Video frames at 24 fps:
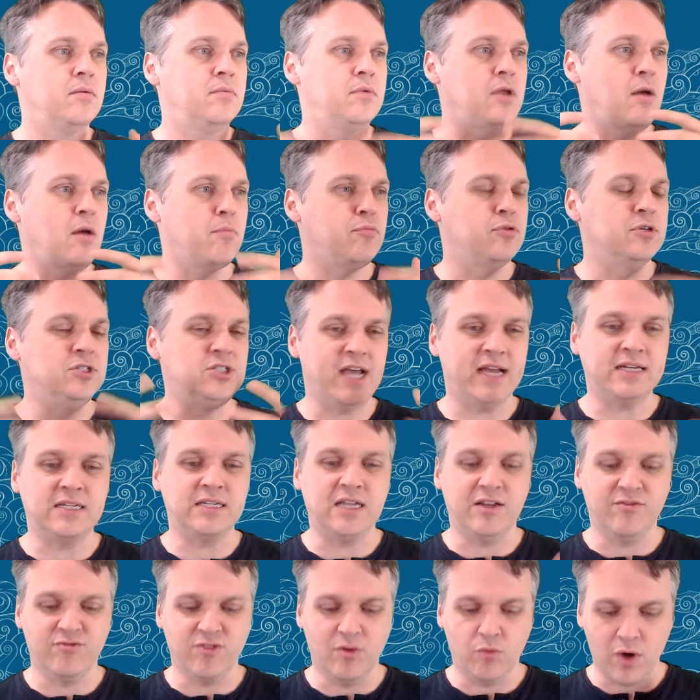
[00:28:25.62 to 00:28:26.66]
not
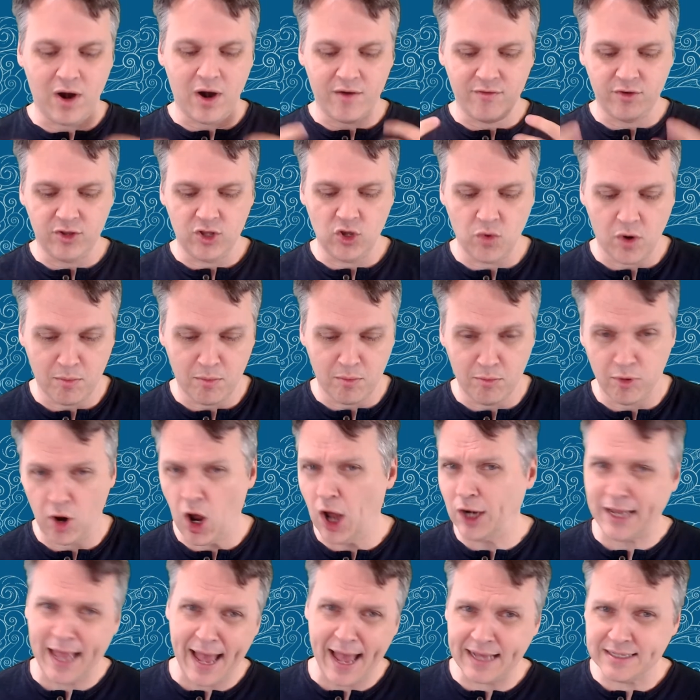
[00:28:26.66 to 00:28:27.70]
projecting from, wherever you are
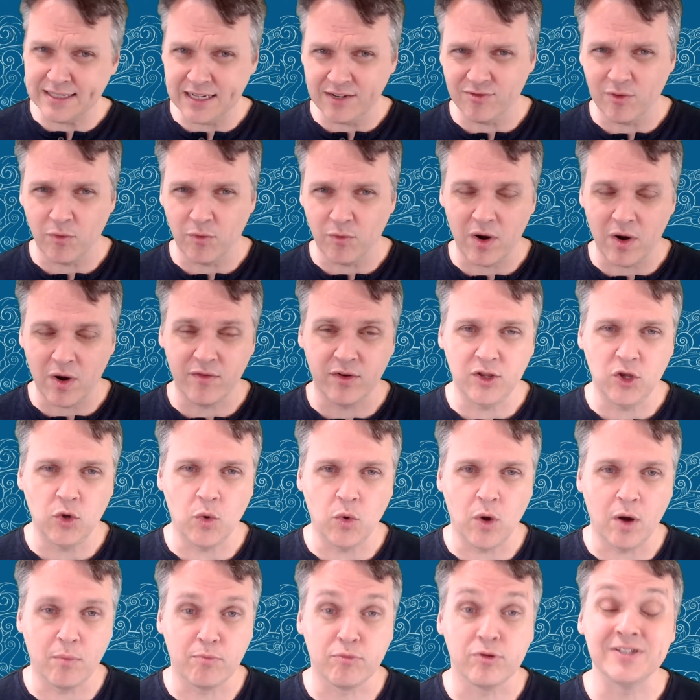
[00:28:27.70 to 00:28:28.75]
broadcasting from, wherever you
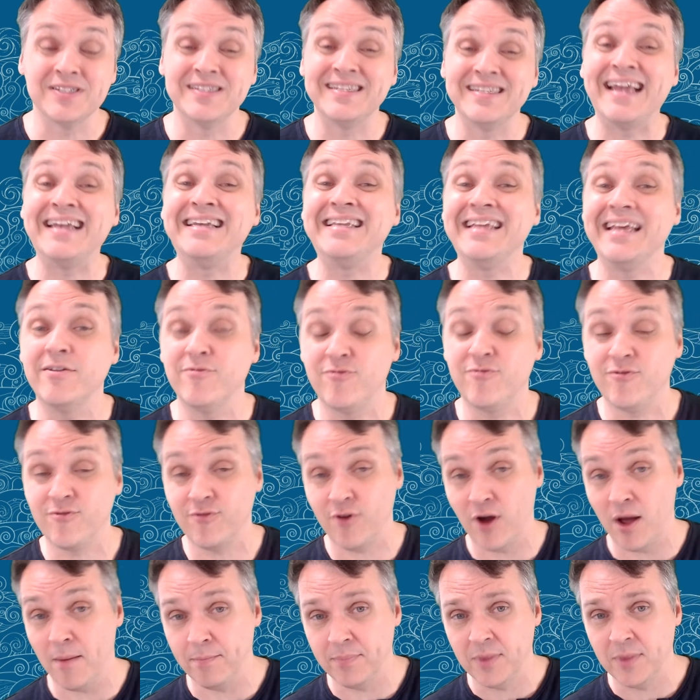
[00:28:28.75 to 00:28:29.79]
are presenting
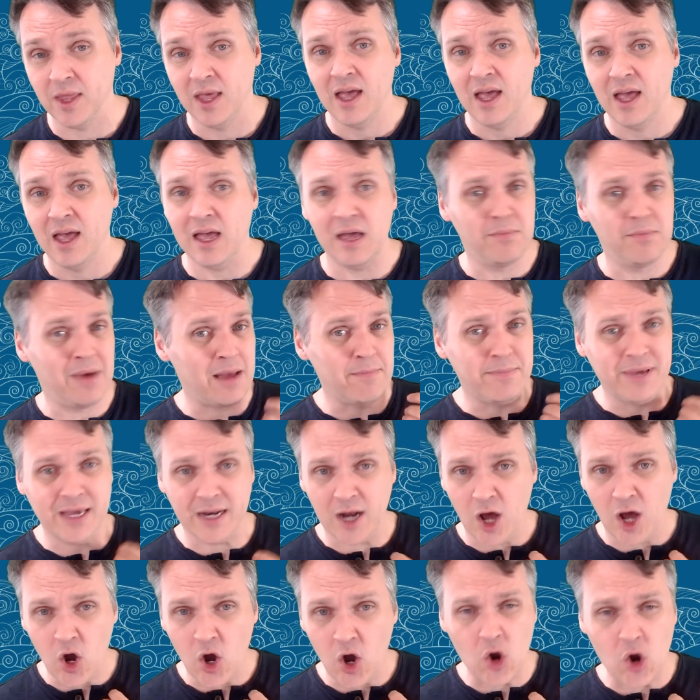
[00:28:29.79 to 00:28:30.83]
from. It might be at
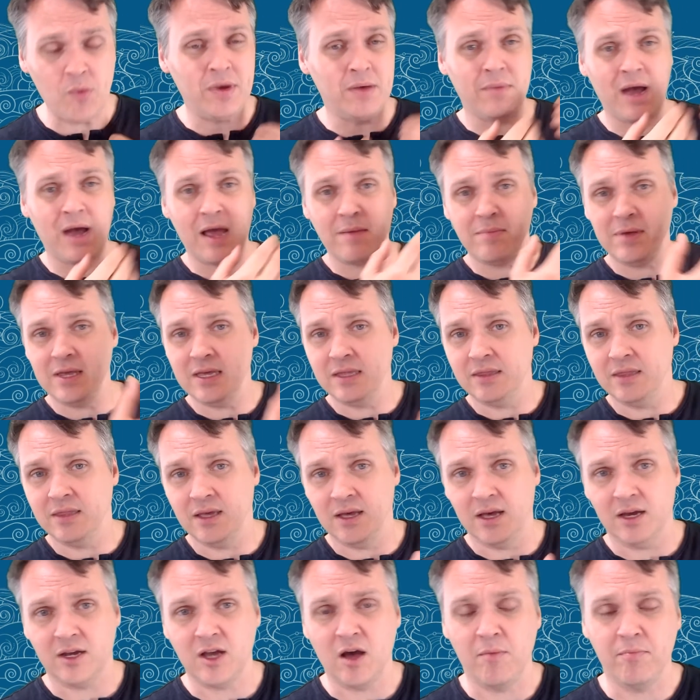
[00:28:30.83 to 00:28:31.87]
home, it might be in
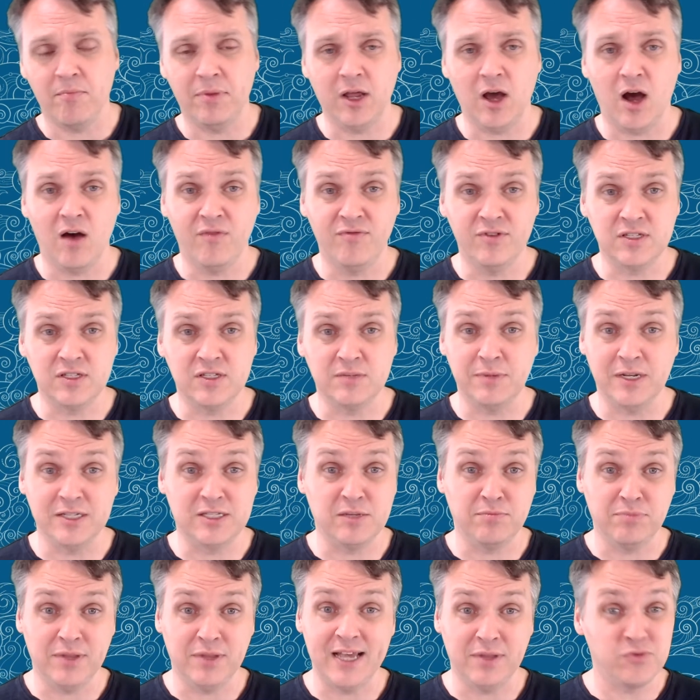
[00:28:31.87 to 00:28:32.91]
a company office, but it's
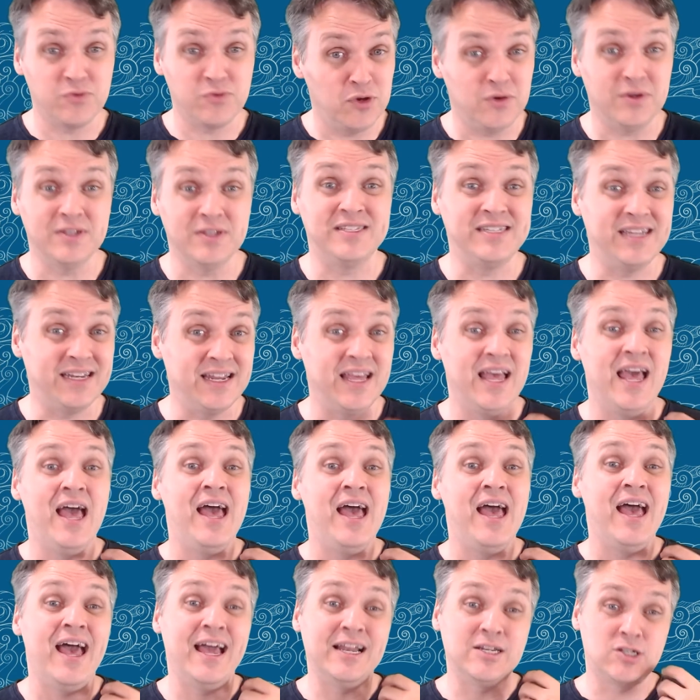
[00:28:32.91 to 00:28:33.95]
a place where you can sit
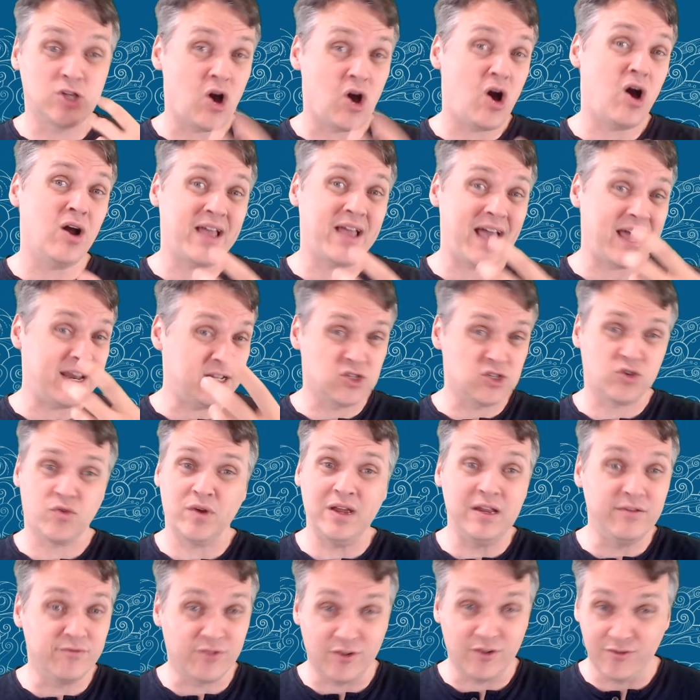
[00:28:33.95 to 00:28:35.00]
and talk at a
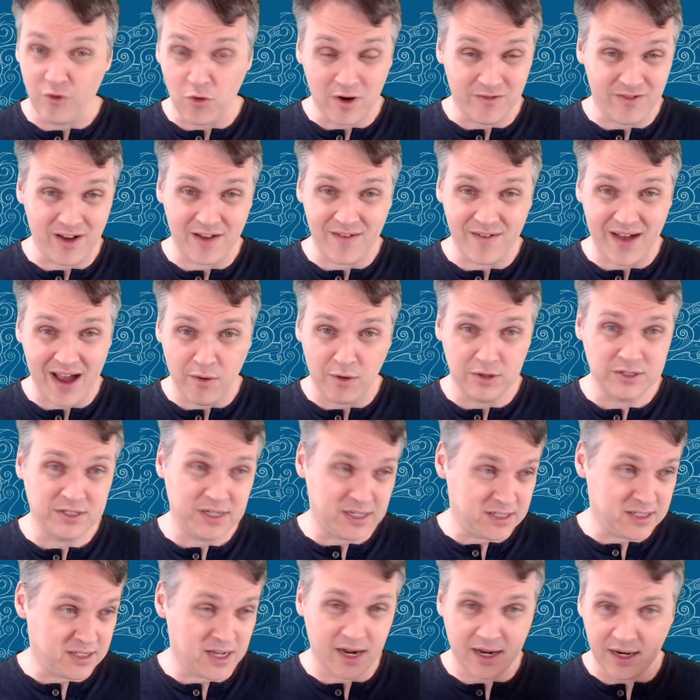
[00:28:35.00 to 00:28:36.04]
screen for 4 or 5 hours, and
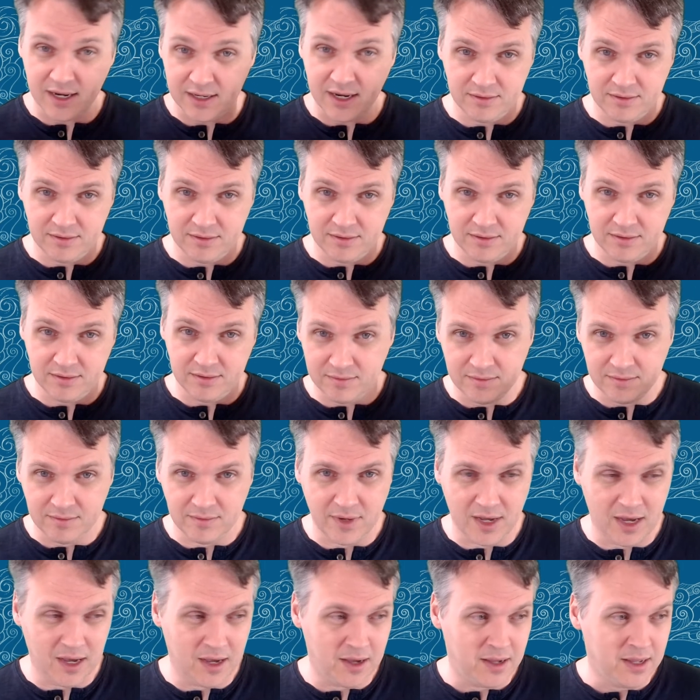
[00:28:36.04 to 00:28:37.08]
it's not going
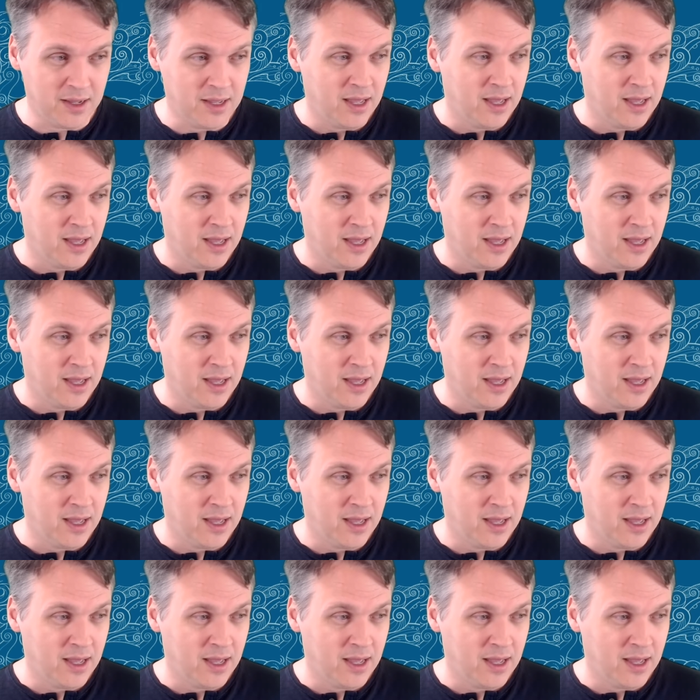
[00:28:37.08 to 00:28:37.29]
to